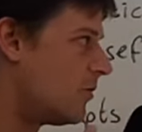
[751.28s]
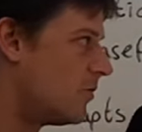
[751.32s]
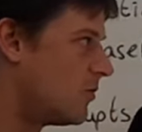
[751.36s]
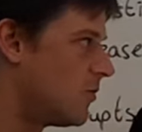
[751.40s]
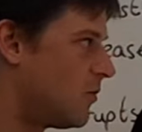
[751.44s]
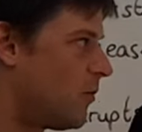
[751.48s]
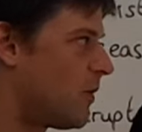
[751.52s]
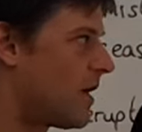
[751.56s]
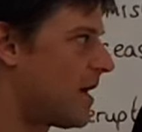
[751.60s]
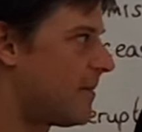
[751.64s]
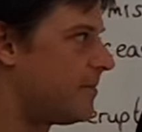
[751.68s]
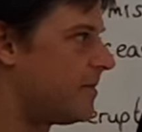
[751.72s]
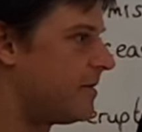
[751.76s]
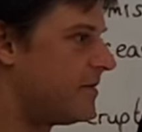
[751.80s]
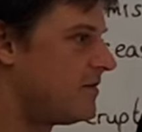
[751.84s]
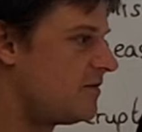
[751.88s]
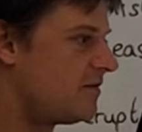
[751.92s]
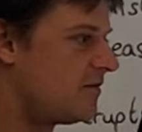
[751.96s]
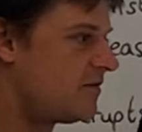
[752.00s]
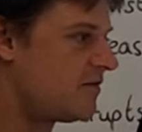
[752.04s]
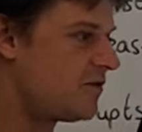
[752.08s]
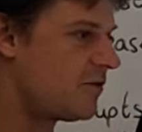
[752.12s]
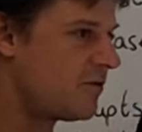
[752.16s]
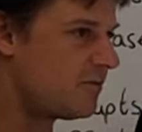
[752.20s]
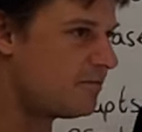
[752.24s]
on
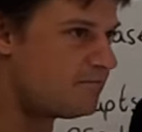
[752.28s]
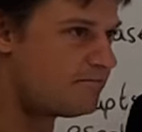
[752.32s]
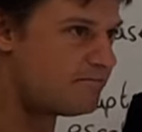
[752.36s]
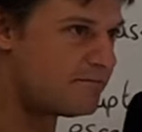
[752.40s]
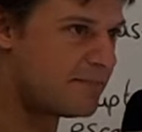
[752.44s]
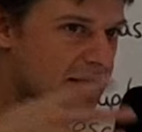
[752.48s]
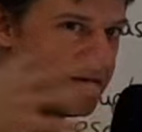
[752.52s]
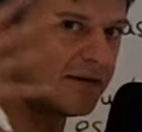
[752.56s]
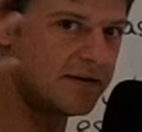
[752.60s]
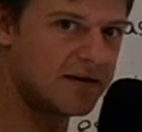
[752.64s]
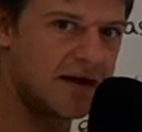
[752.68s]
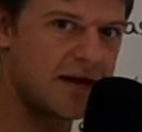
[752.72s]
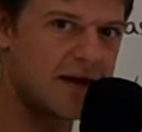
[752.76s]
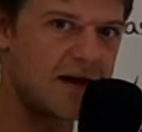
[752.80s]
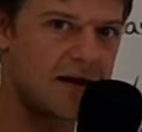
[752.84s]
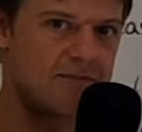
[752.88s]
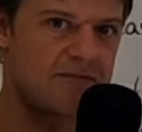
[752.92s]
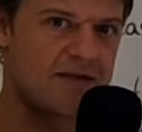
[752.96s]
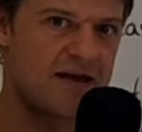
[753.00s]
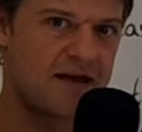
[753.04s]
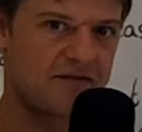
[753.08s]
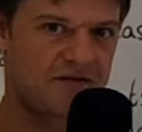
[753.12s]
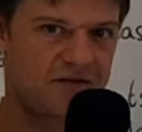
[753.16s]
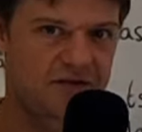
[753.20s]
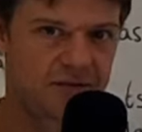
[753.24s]
weapons you're building up
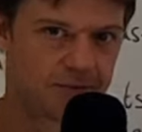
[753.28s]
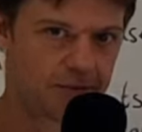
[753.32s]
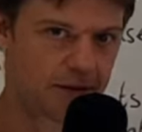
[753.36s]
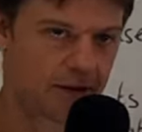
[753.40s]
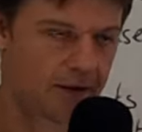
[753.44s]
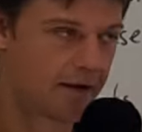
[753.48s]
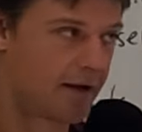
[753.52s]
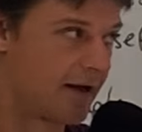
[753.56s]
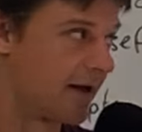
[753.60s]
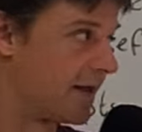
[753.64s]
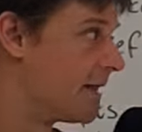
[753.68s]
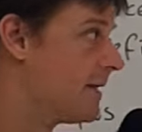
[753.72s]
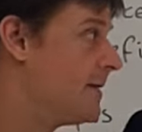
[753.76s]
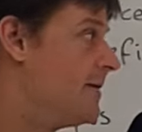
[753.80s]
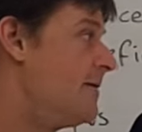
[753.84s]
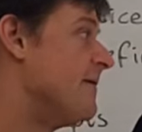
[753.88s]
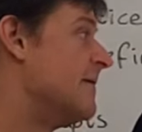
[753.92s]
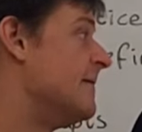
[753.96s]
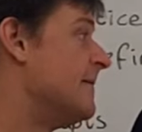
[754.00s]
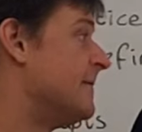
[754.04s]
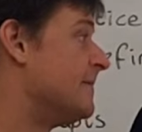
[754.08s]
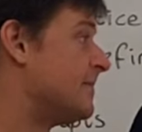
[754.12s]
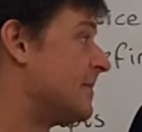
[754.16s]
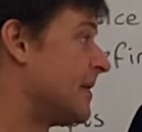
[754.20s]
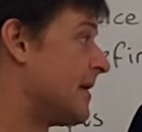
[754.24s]
that supply
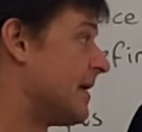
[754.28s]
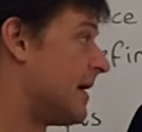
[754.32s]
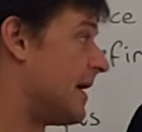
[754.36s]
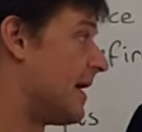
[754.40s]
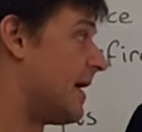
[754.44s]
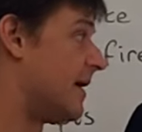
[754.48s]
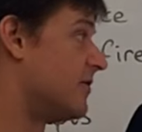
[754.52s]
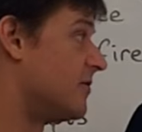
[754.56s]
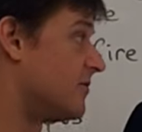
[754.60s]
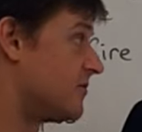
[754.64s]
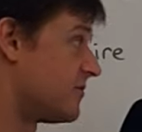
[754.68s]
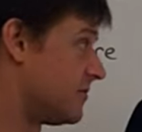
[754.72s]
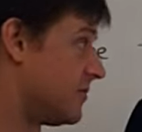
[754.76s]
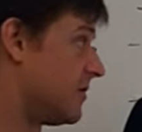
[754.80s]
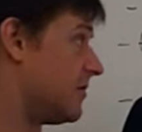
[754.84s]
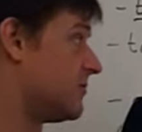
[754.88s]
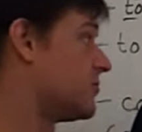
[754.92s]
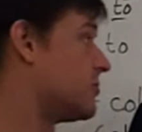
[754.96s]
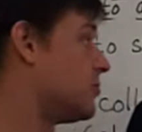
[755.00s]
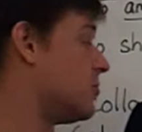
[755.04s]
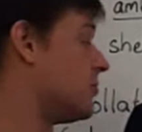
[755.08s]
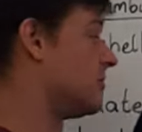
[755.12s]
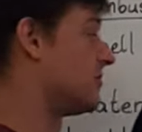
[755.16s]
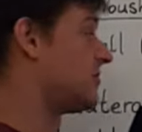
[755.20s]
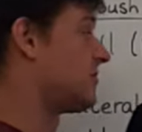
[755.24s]
and of, of
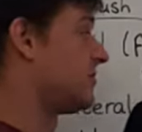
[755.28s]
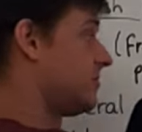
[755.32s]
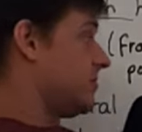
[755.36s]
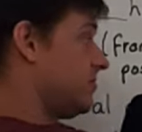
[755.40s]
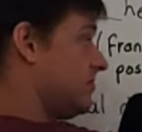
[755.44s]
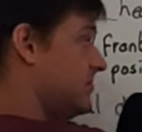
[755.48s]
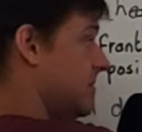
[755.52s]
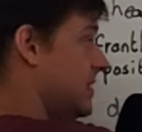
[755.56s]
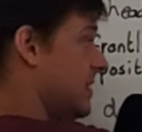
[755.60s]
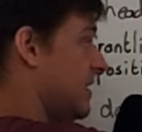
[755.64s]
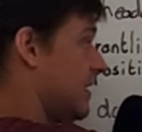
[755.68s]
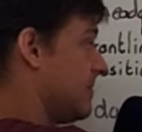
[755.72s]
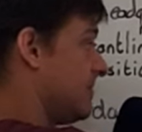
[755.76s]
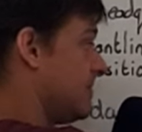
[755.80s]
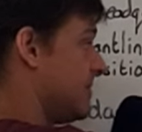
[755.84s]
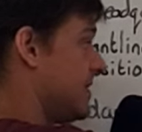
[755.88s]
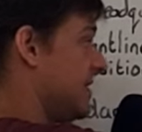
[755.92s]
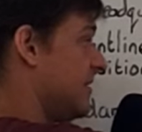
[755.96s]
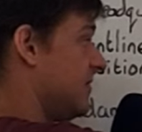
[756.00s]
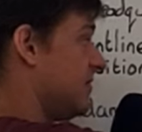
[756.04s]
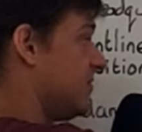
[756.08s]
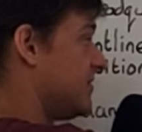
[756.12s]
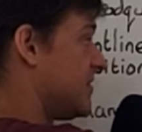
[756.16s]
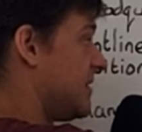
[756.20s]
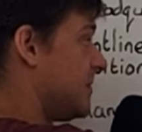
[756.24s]
course um,
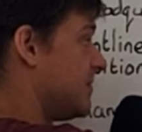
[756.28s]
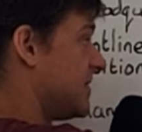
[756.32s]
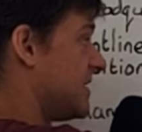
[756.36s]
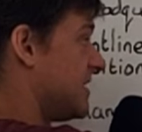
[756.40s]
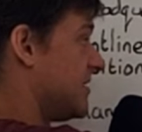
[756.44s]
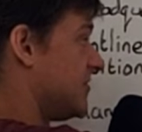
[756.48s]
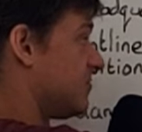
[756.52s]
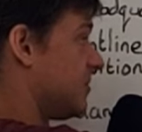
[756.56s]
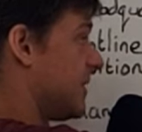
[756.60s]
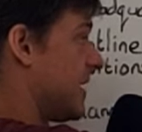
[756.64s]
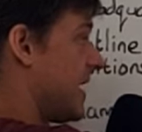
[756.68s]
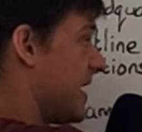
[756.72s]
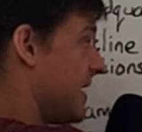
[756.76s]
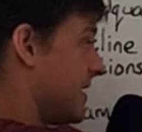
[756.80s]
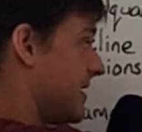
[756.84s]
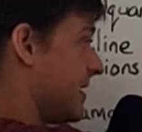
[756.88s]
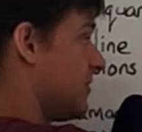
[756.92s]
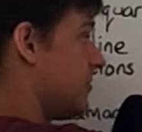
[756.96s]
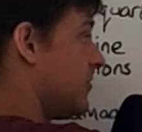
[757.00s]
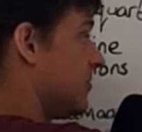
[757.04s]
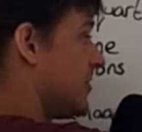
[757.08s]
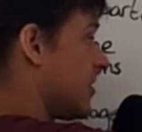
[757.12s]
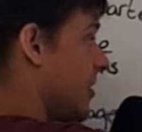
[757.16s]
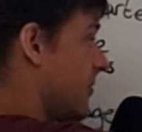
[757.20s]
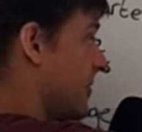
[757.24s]
if somebody's
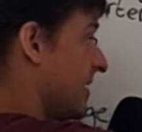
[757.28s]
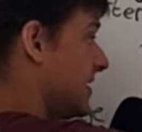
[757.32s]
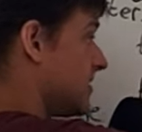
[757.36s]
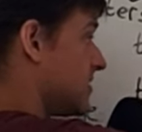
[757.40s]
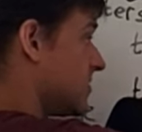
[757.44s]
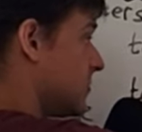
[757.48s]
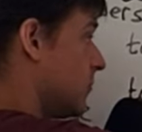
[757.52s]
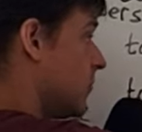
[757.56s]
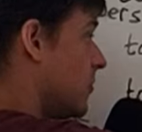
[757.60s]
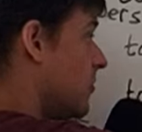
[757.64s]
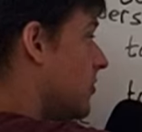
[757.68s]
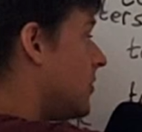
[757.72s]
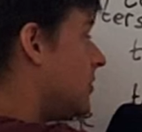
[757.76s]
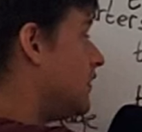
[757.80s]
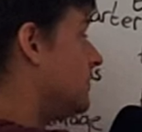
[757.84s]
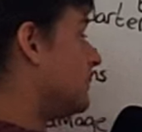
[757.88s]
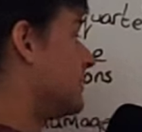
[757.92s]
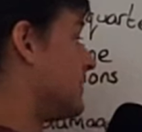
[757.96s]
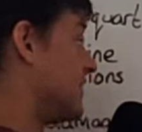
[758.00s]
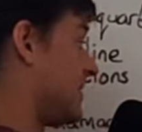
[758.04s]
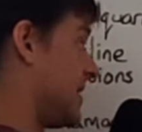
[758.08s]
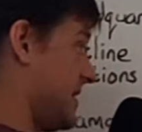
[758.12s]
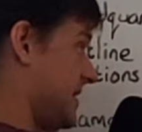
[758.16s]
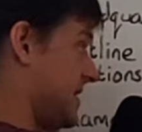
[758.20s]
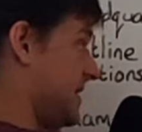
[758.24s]
planning on going to war
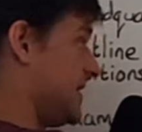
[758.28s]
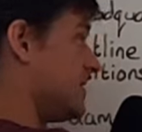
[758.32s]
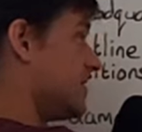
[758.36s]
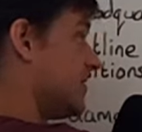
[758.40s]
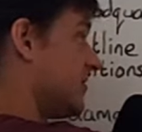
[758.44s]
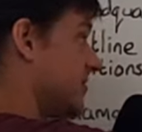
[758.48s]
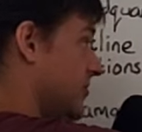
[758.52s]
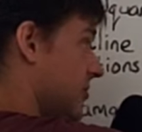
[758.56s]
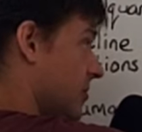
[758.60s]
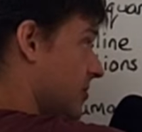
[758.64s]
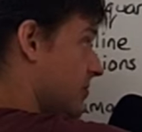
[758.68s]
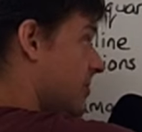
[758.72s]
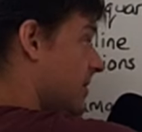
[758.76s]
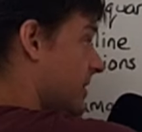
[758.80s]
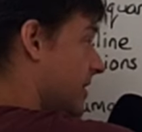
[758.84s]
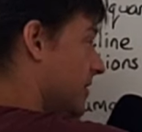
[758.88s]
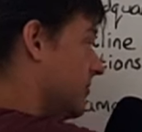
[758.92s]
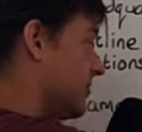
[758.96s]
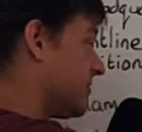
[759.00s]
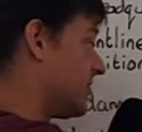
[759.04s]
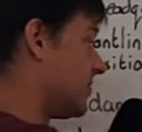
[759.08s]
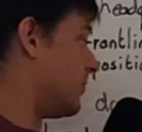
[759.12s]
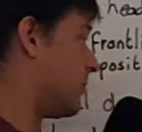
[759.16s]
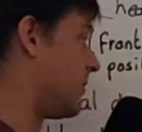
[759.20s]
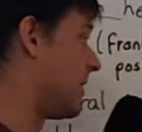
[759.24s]
they need to
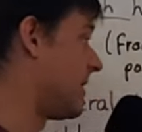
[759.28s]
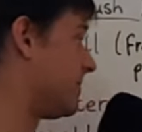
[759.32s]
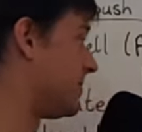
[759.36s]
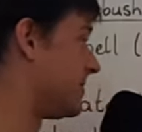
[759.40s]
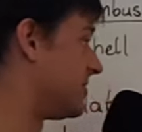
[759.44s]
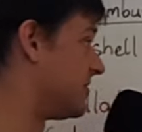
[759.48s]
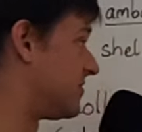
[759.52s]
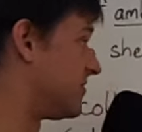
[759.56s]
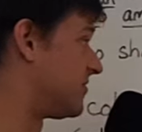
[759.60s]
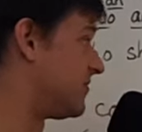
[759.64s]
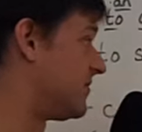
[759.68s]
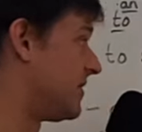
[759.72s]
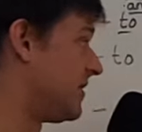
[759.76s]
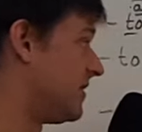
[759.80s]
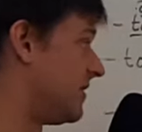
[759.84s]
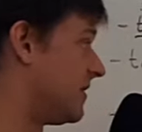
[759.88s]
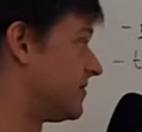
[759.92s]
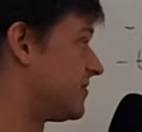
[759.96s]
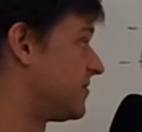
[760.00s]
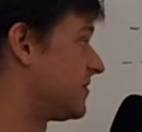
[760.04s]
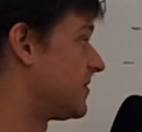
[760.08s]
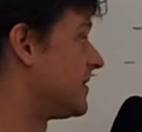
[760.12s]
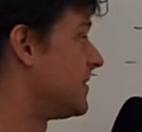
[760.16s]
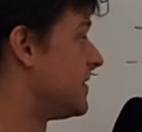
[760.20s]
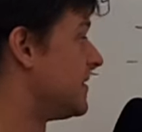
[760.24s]
stockpile some weapons
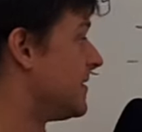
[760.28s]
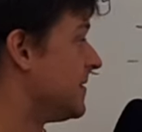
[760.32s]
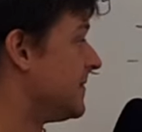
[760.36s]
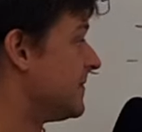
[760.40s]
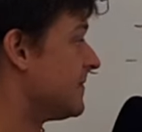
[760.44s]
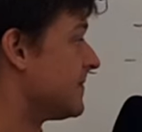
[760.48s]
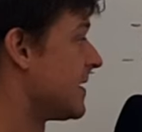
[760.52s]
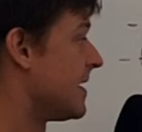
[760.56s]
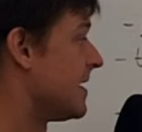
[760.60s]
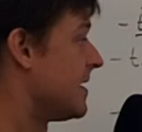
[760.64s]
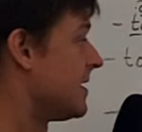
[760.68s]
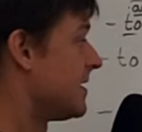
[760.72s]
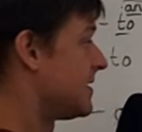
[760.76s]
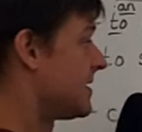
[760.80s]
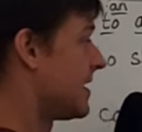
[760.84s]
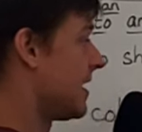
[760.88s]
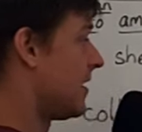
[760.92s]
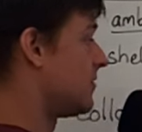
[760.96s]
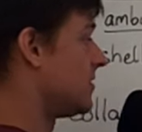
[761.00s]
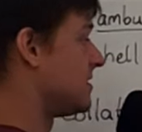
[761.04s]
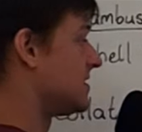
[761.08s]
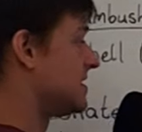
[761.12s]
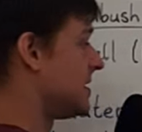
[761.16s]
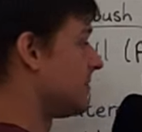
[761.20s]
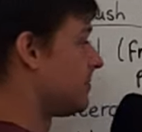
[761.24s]
first
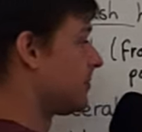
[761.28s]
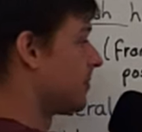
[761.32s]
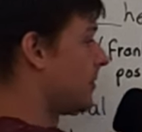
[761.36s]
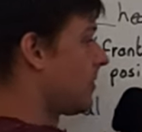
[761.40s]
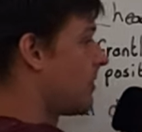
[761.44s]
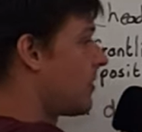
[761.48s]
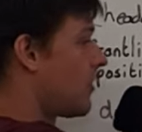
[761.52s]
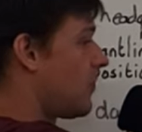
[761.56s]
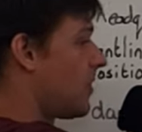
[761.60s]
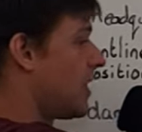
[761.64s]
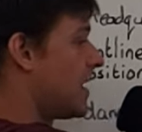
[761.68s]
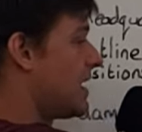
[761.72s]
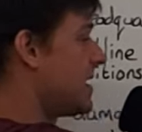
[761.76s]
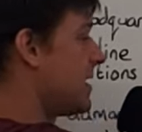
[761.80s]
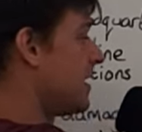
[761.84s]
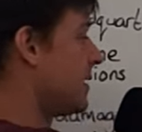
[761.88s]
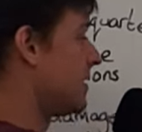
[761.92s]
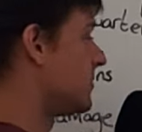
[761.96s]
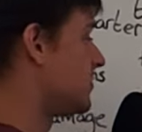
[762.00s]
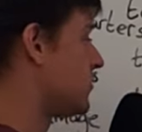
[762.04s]
now, deploy